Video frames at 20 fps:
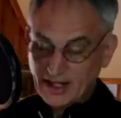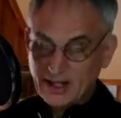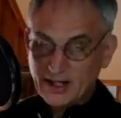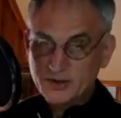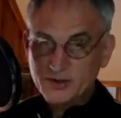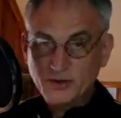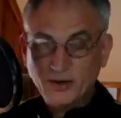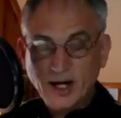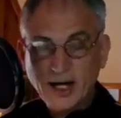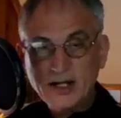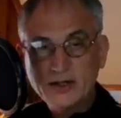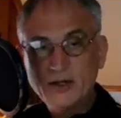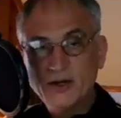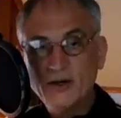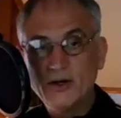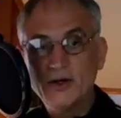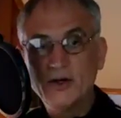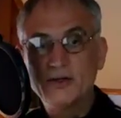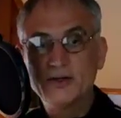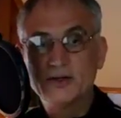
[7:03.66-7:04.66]
So I
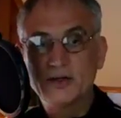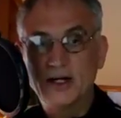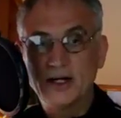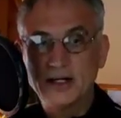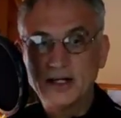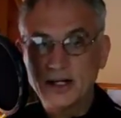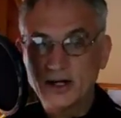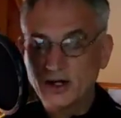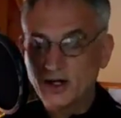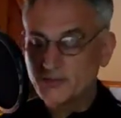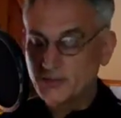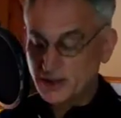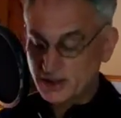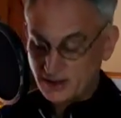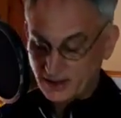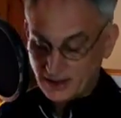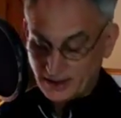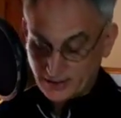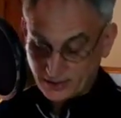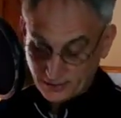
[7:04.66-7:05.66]
called Karen
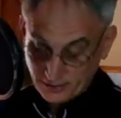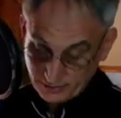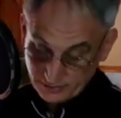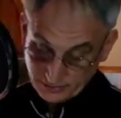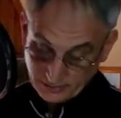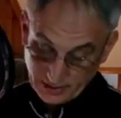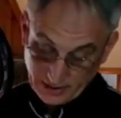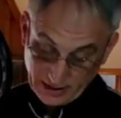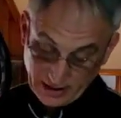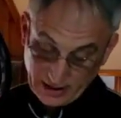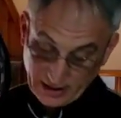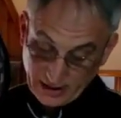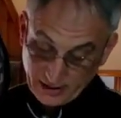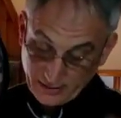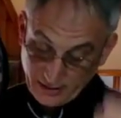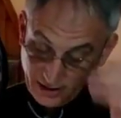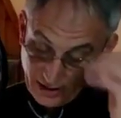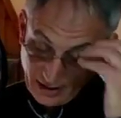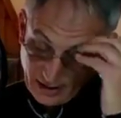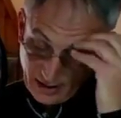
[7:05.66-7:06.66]
McConnell,
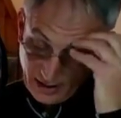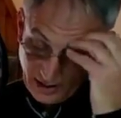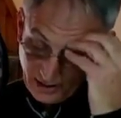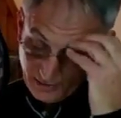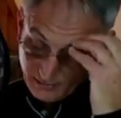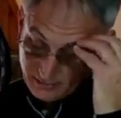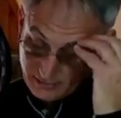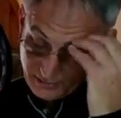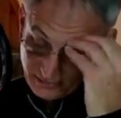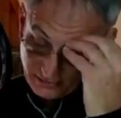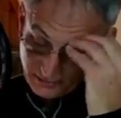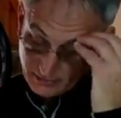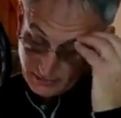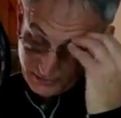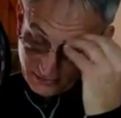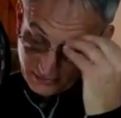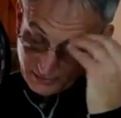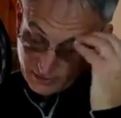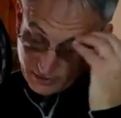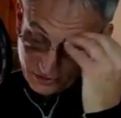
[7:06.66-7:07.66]
the
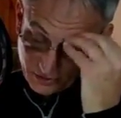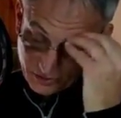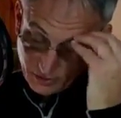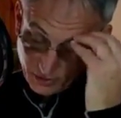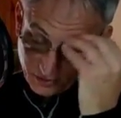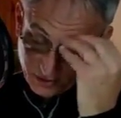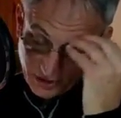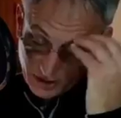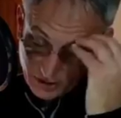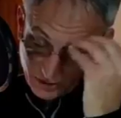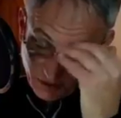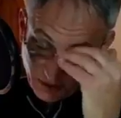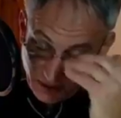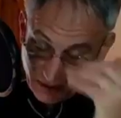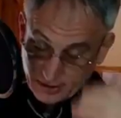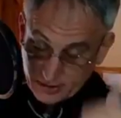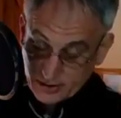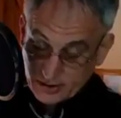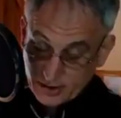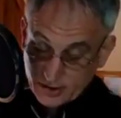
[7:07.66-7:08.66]
school district
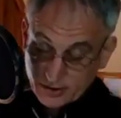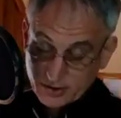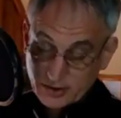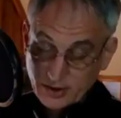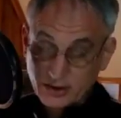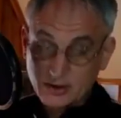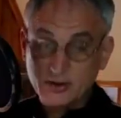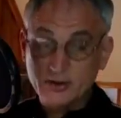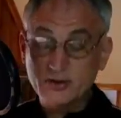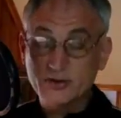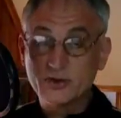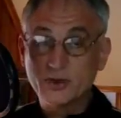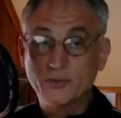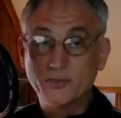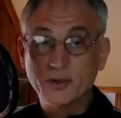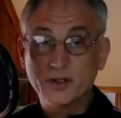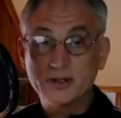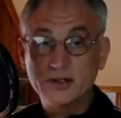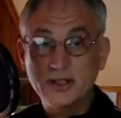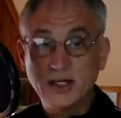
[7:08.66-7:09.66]
assistant
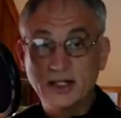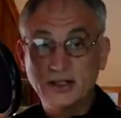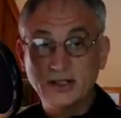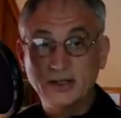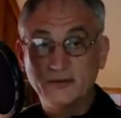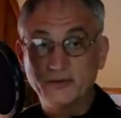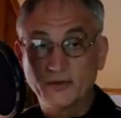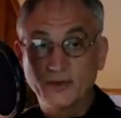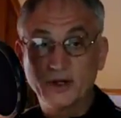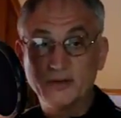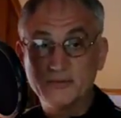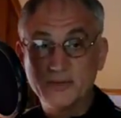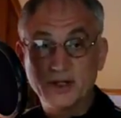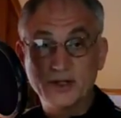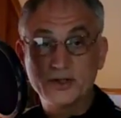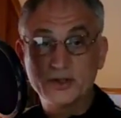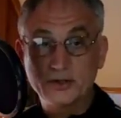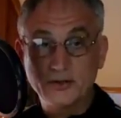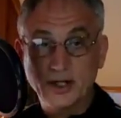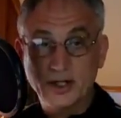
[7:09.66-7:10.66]
superintendent for
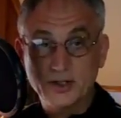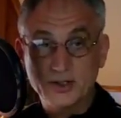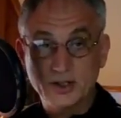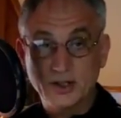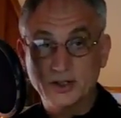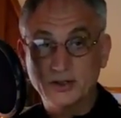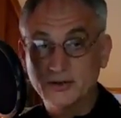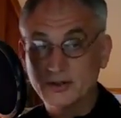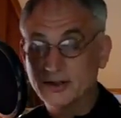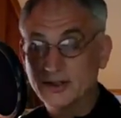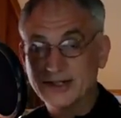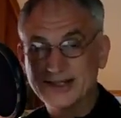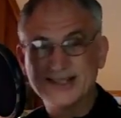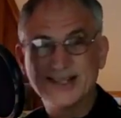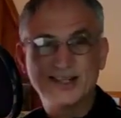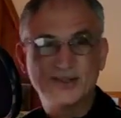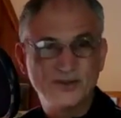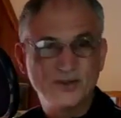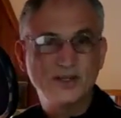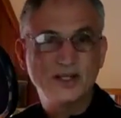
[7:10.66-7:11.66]
administration,
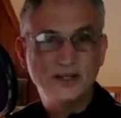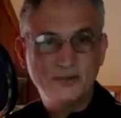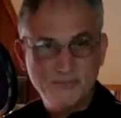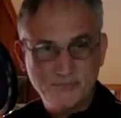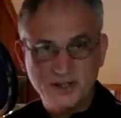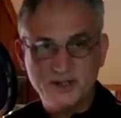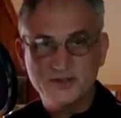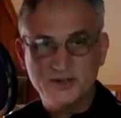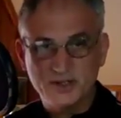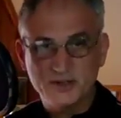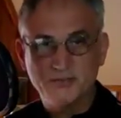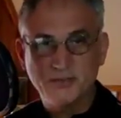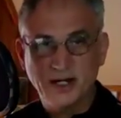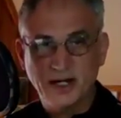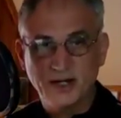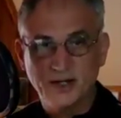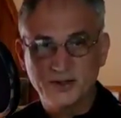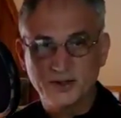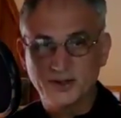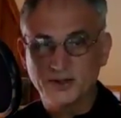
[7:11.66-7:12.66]
essentially the business
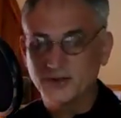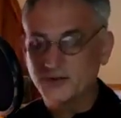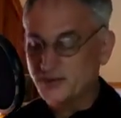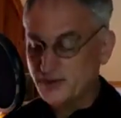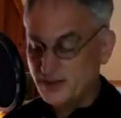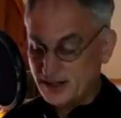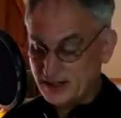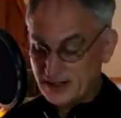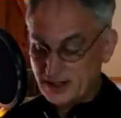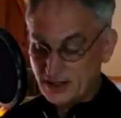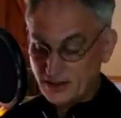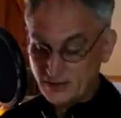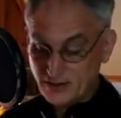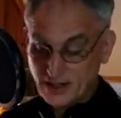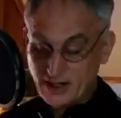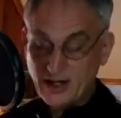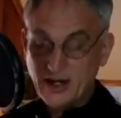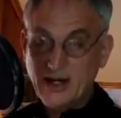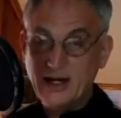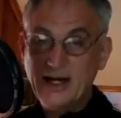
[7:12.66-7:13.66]
manager,
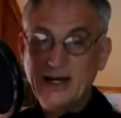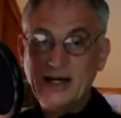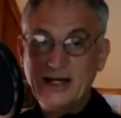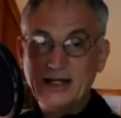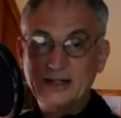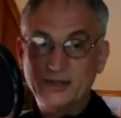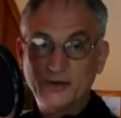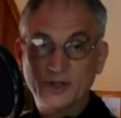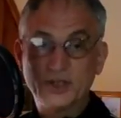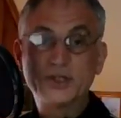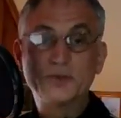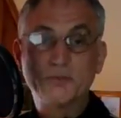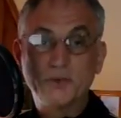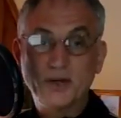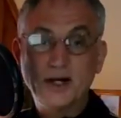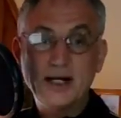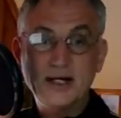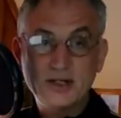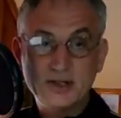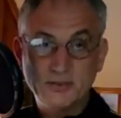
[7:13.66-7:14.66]
to
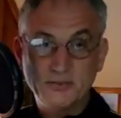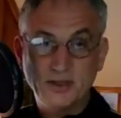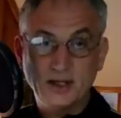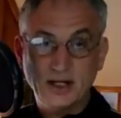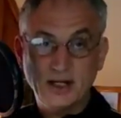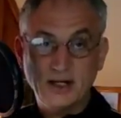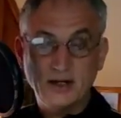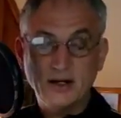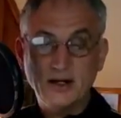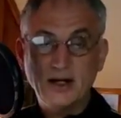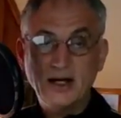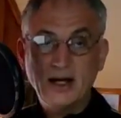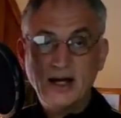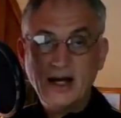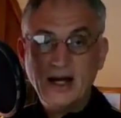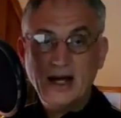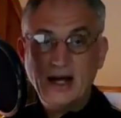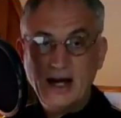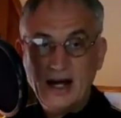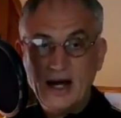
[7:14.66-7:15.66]
explain to me
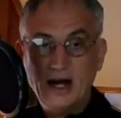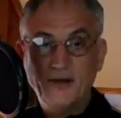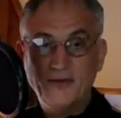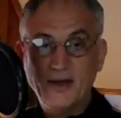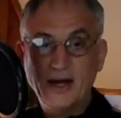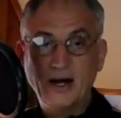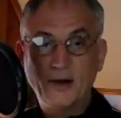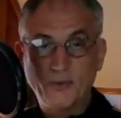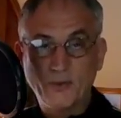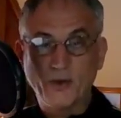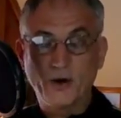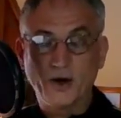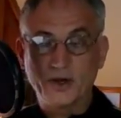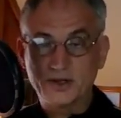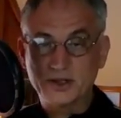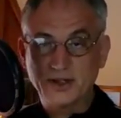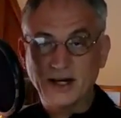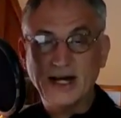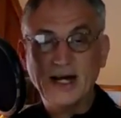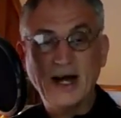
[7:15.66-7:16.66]
how that
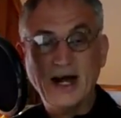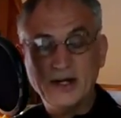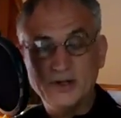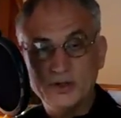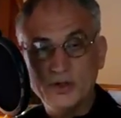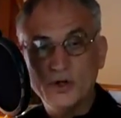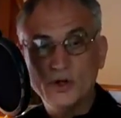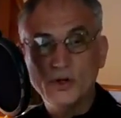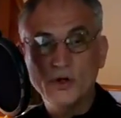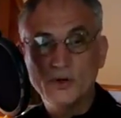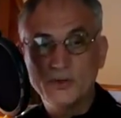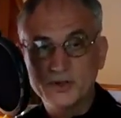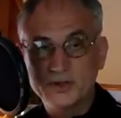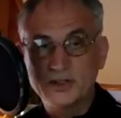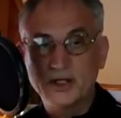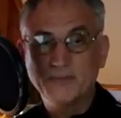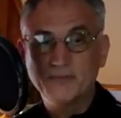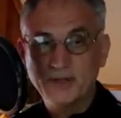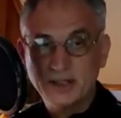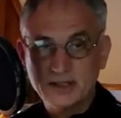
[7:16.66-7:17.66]
works. And I knew it was
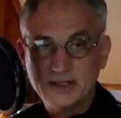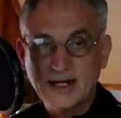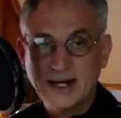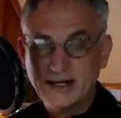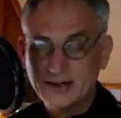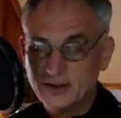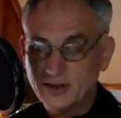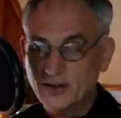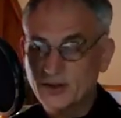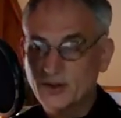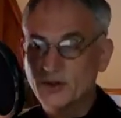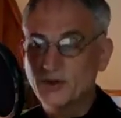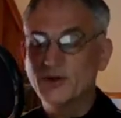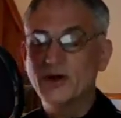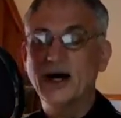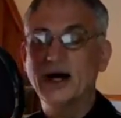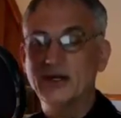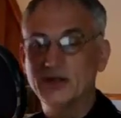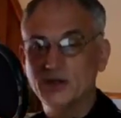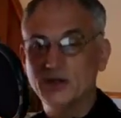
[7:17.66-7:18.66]
something technical.
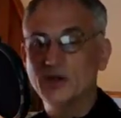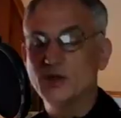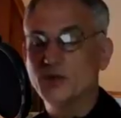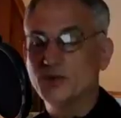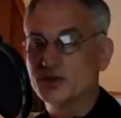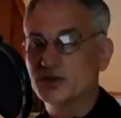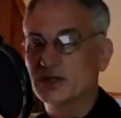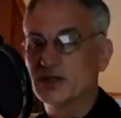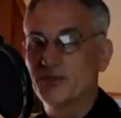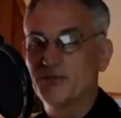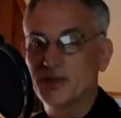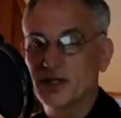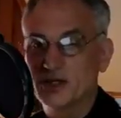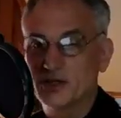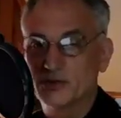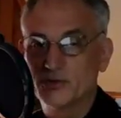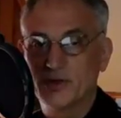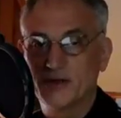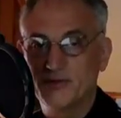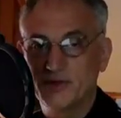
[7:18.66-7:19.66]
I knew it was something
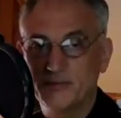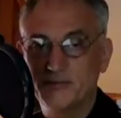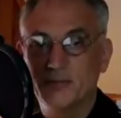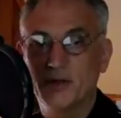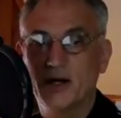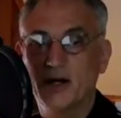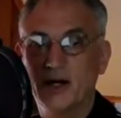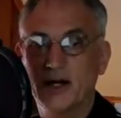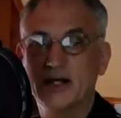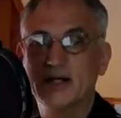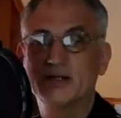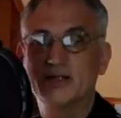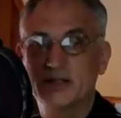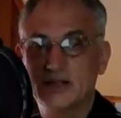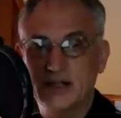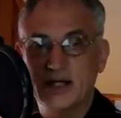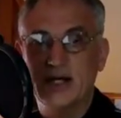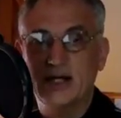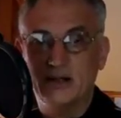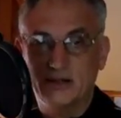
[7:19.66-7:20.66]
driven by
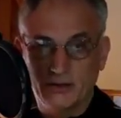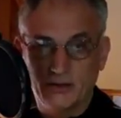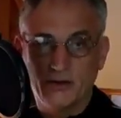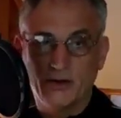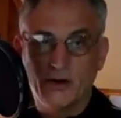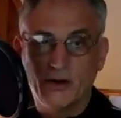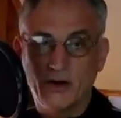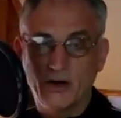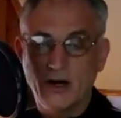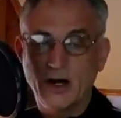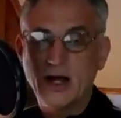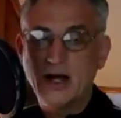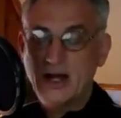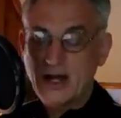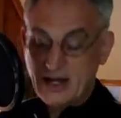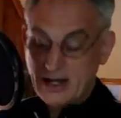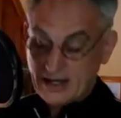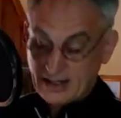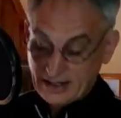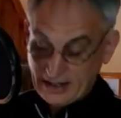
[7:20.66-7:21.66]
state law.
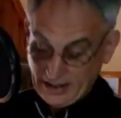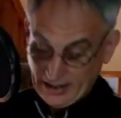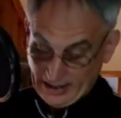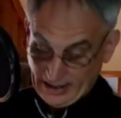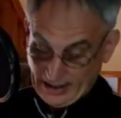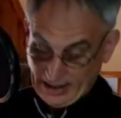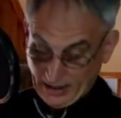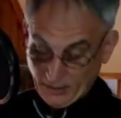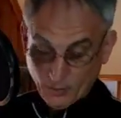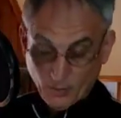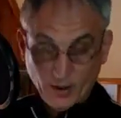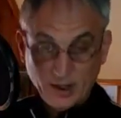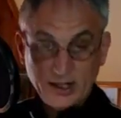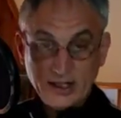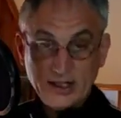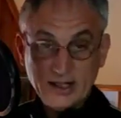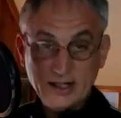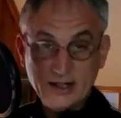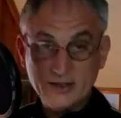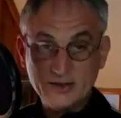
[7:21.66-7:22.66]
And what
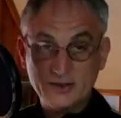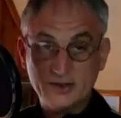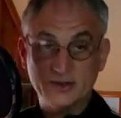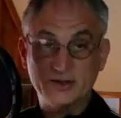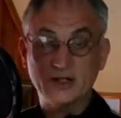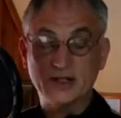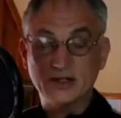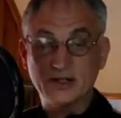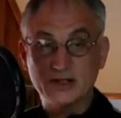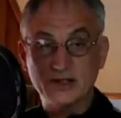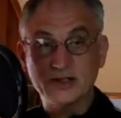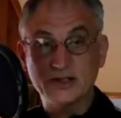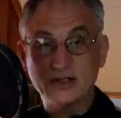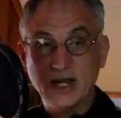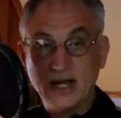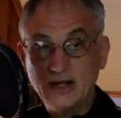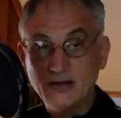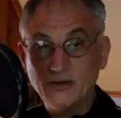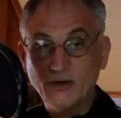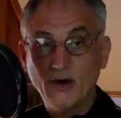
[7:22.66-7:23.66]
it is that the
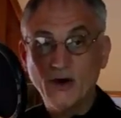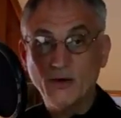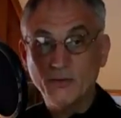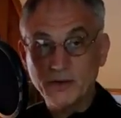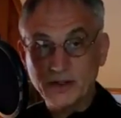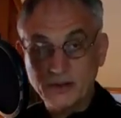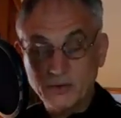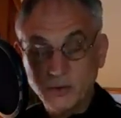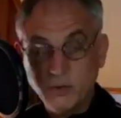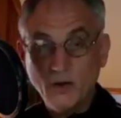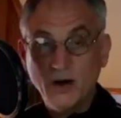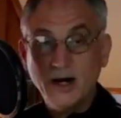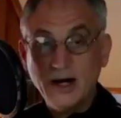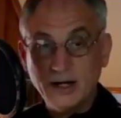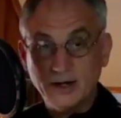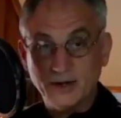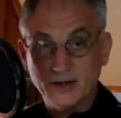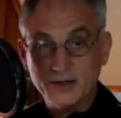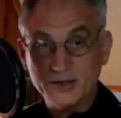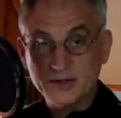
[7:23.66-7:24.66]
state law
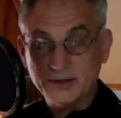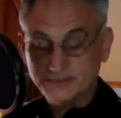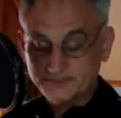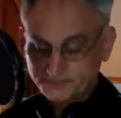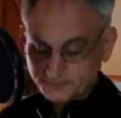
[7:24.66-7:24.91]
requires